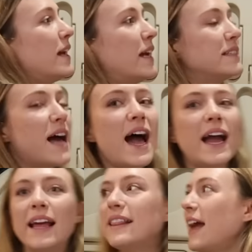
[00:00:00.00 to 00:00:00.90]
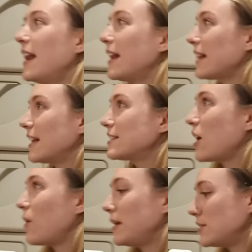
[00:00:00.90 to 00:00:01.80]
is that, and then let's
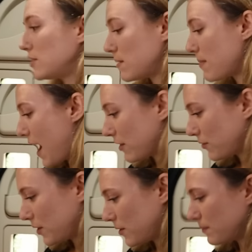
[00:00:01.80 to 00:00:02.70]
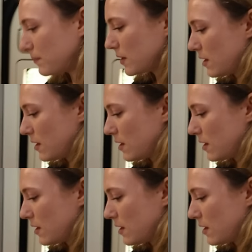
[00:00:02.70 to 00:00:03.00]
go into the bathroom.